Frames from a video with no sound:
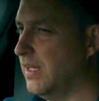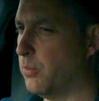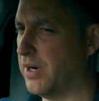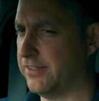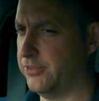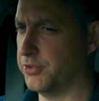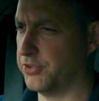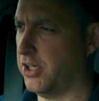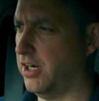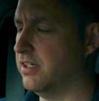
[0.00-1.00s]
We're actually going
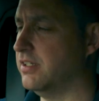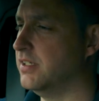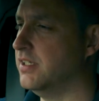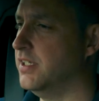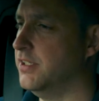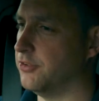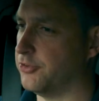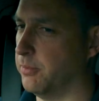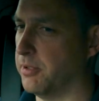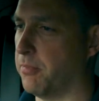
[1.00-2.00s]
to talk to
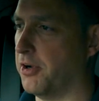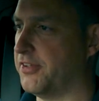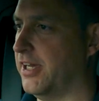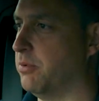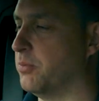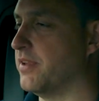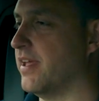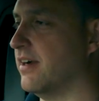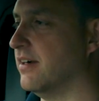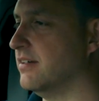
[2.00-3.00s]
someone about that when we're
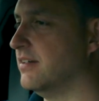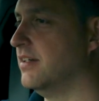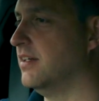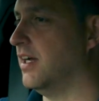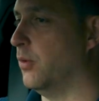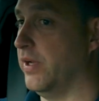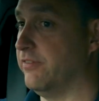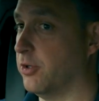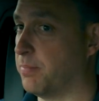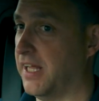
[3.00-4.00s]
there, and
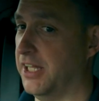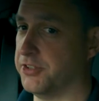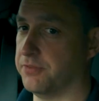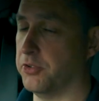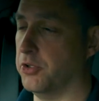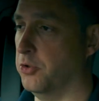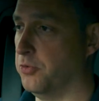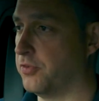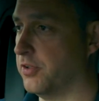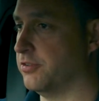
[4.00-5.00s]
we've got plans of our
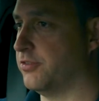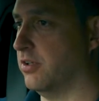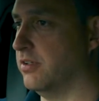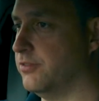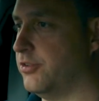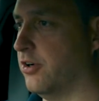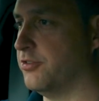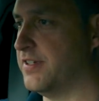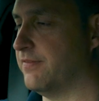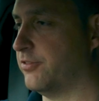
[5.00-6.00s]
own for installing
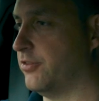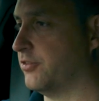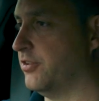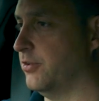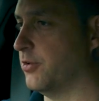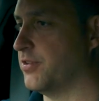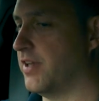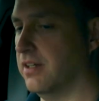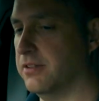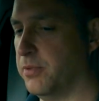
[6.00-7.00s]
charging infrastructure in Northern
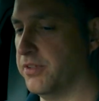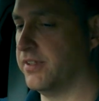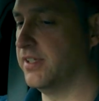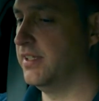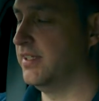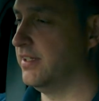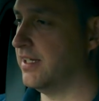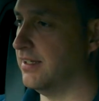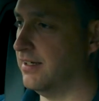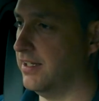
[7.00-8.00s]
Ireland, but
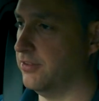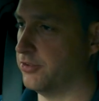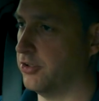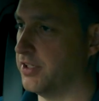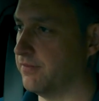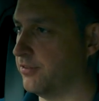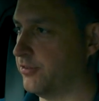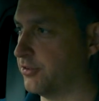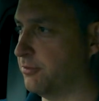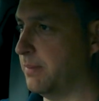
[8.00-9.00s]
clearly there's a good
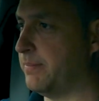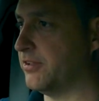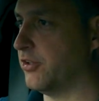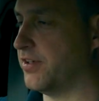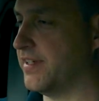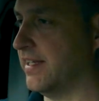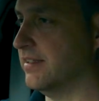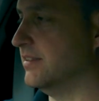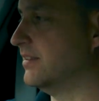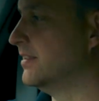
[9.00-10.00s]
infrastructure being built out in
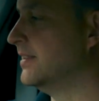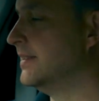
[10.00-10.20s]
England.